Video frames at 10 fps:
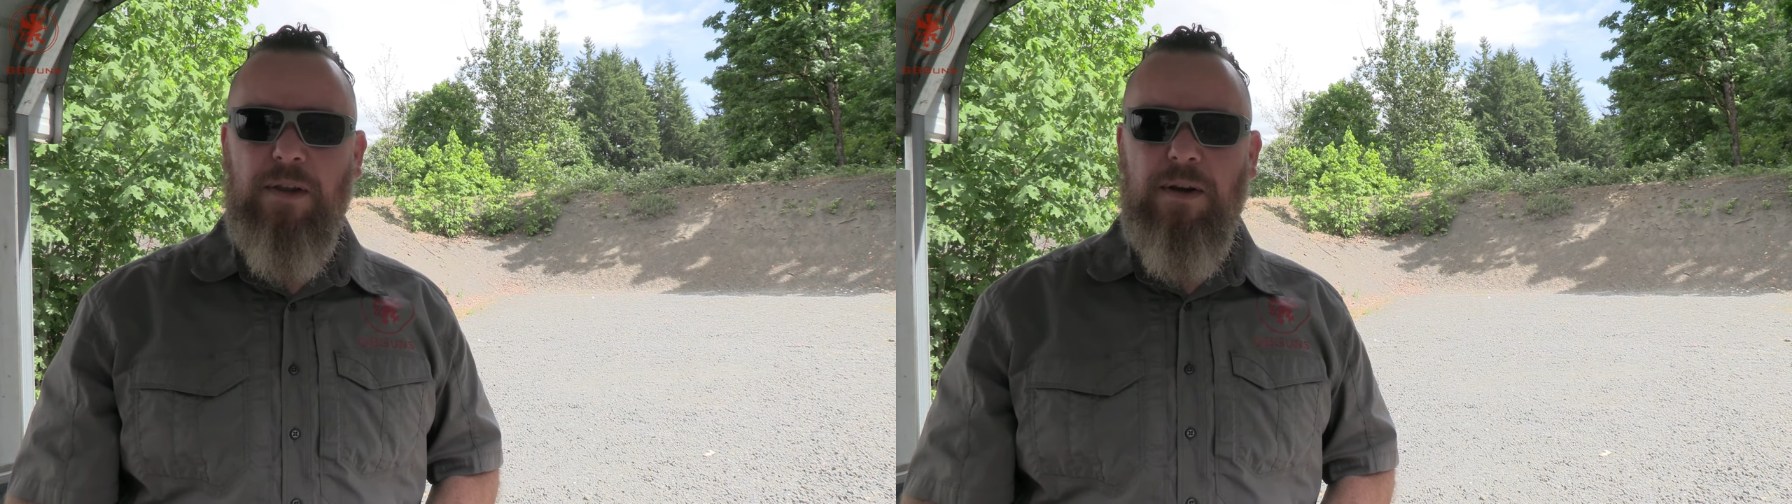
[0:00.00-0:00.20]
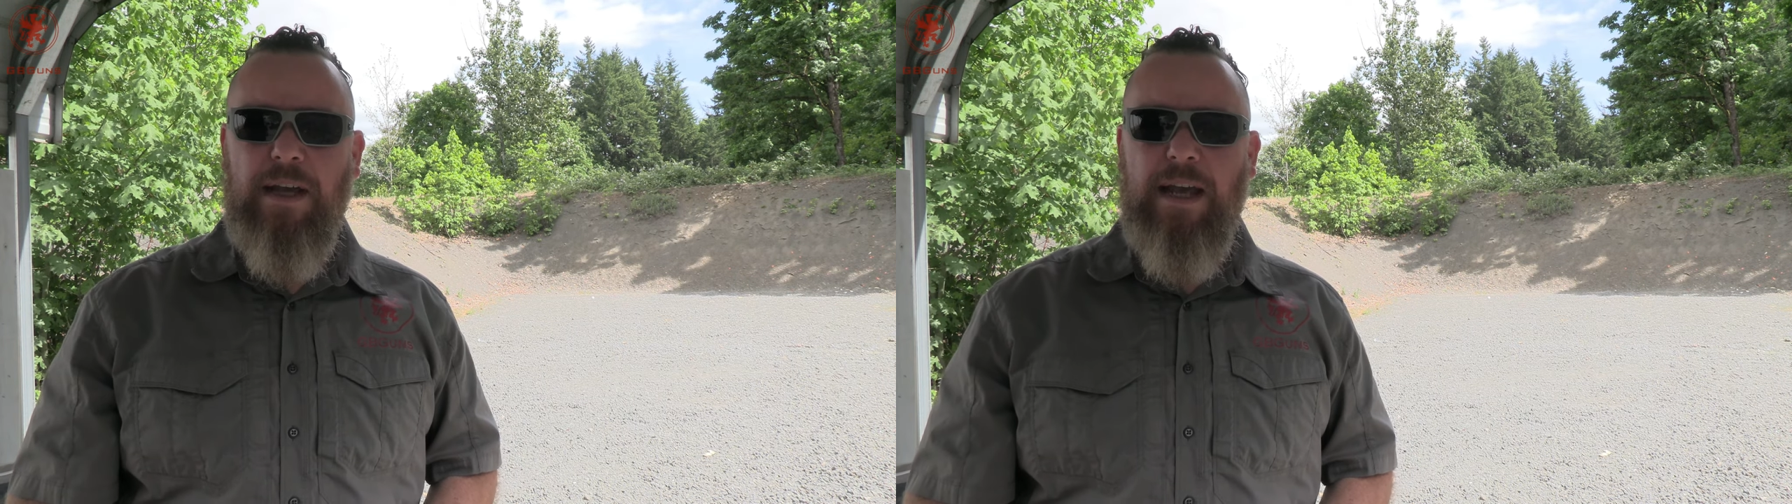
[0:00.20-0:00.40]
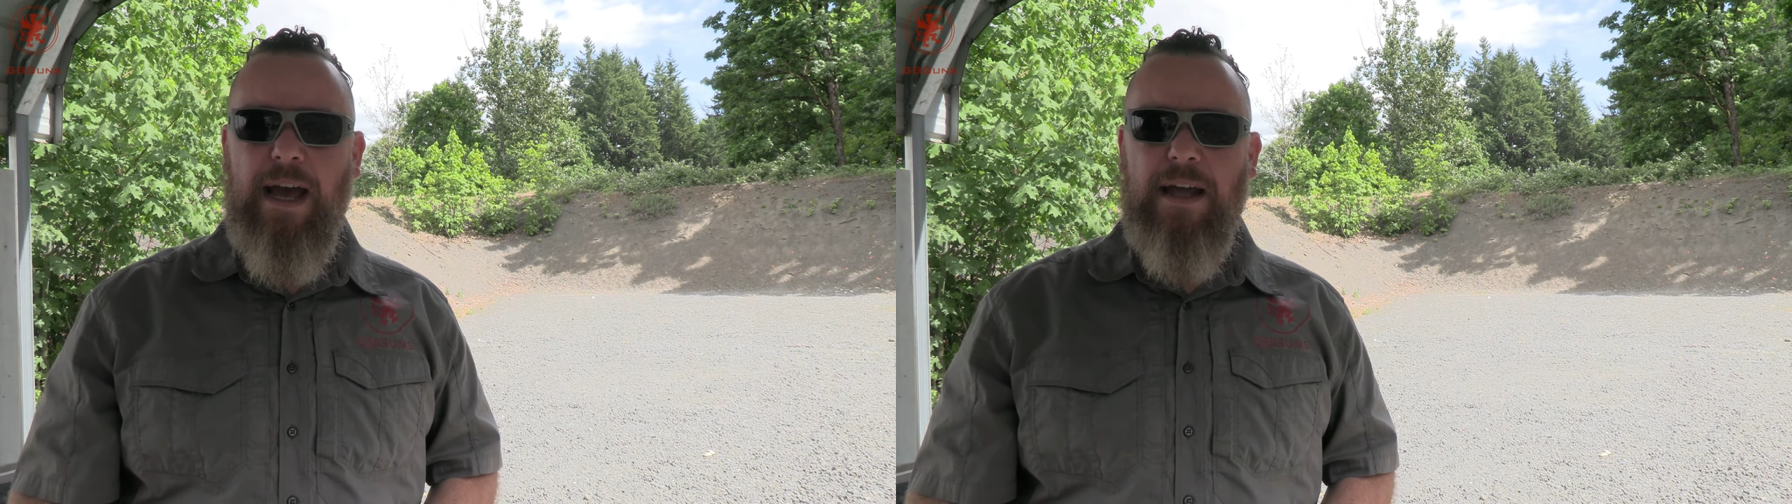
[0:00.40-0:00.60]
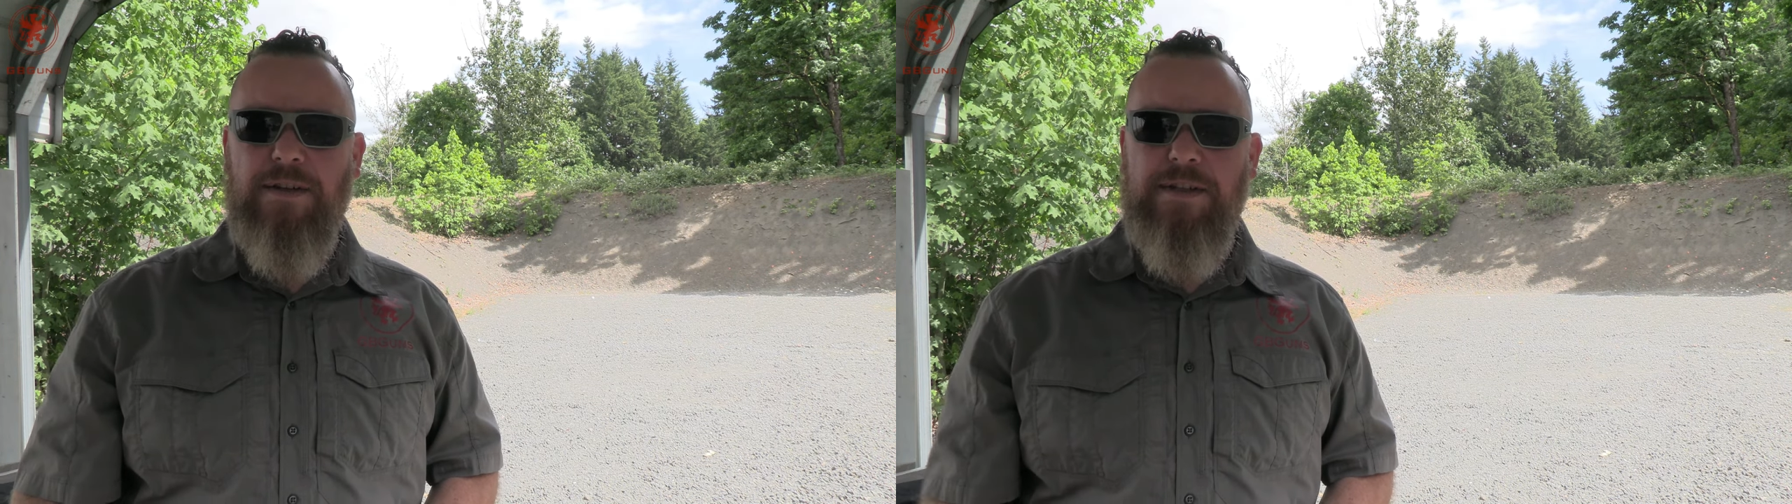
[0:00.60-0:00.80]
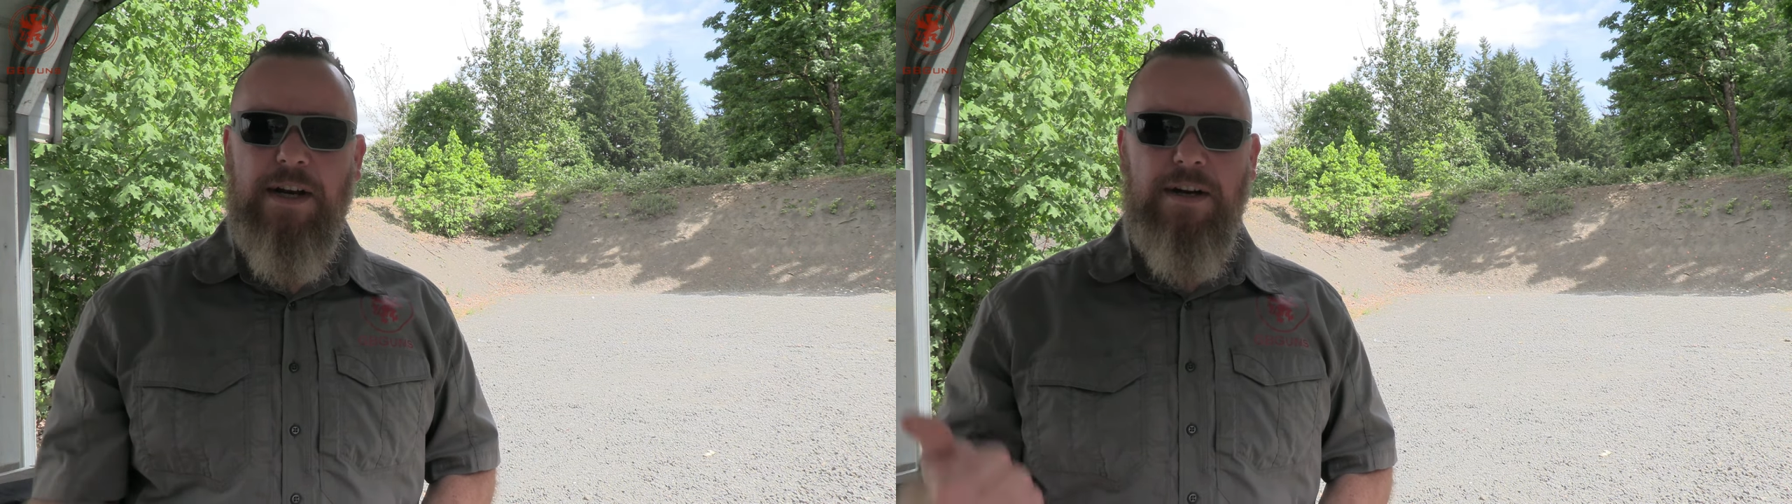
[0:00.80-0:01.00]
looking
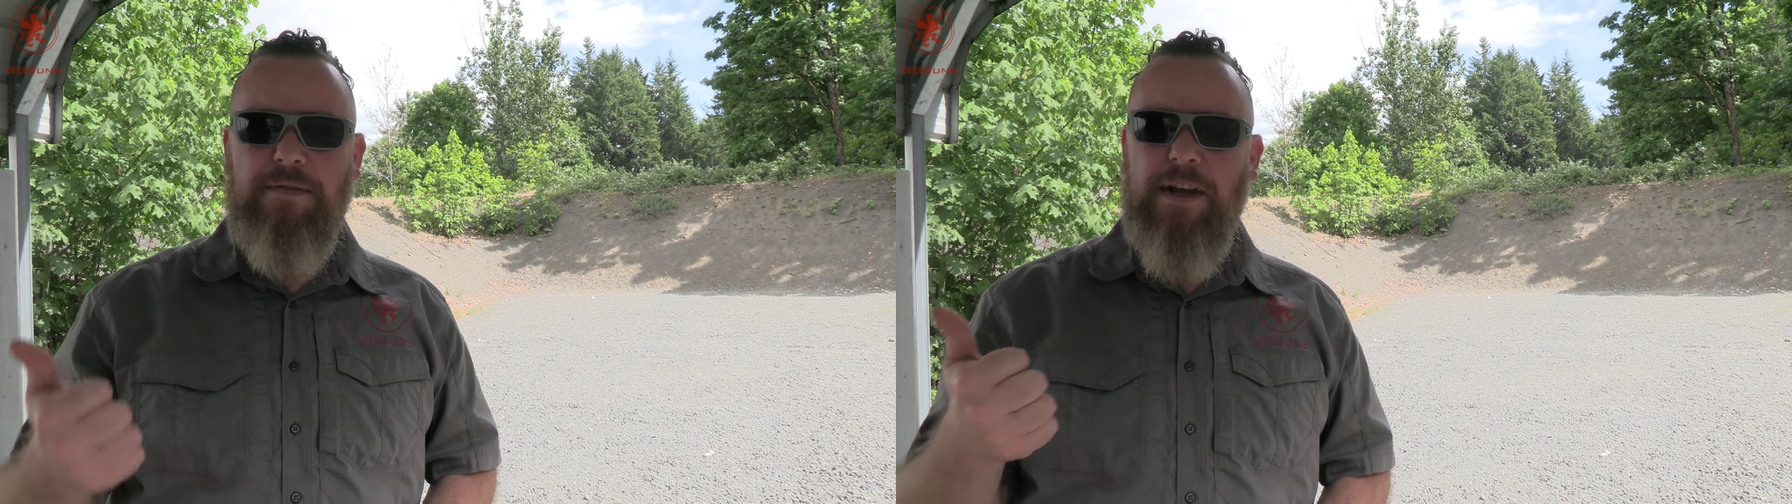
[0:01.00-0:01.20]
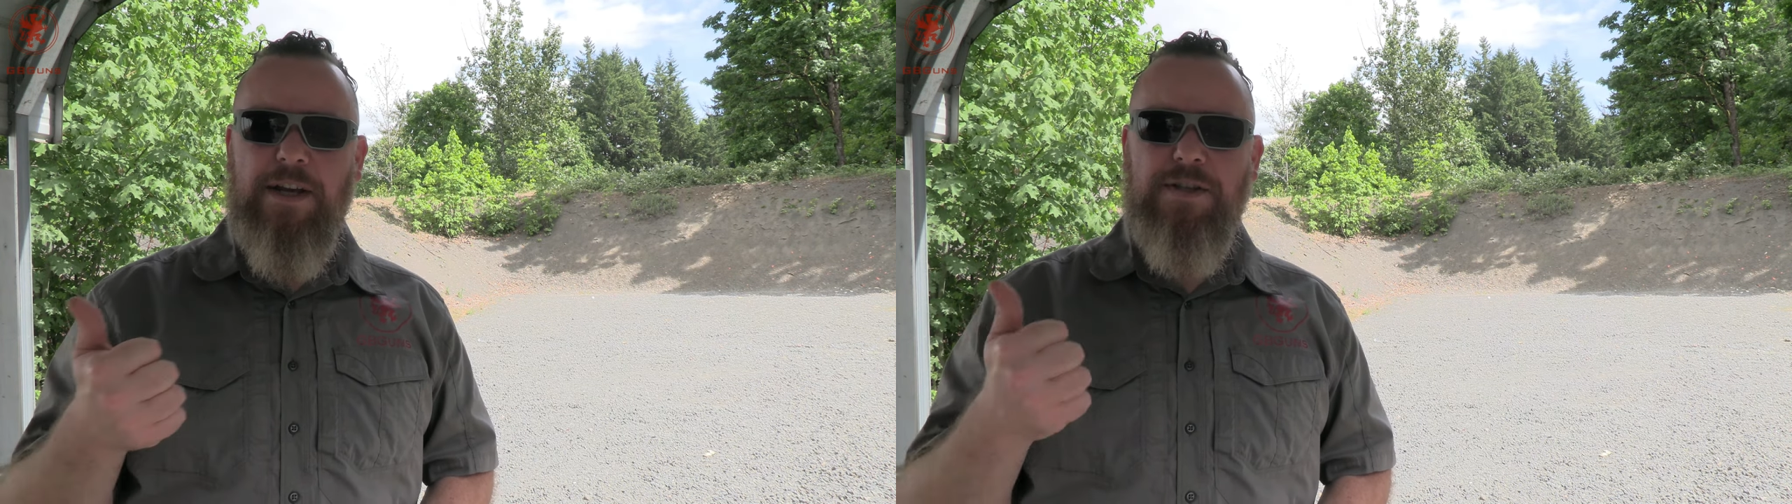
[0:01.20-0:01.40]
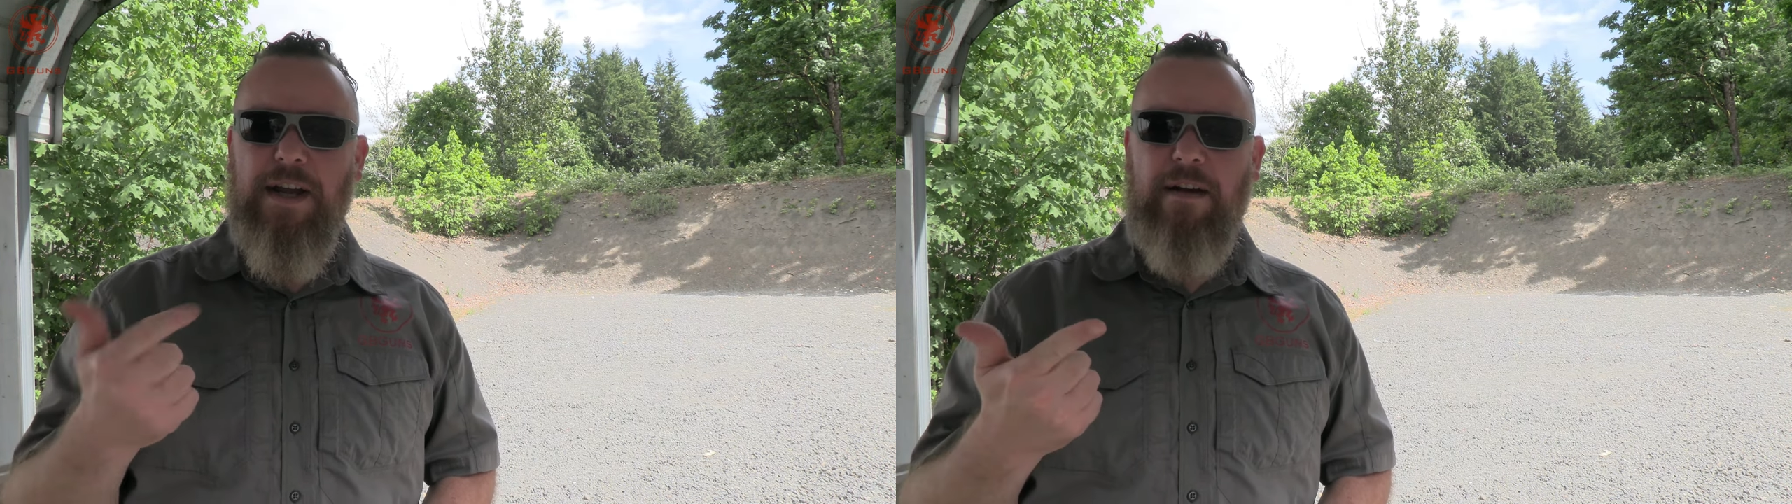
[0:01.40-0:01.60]
at standard deviation,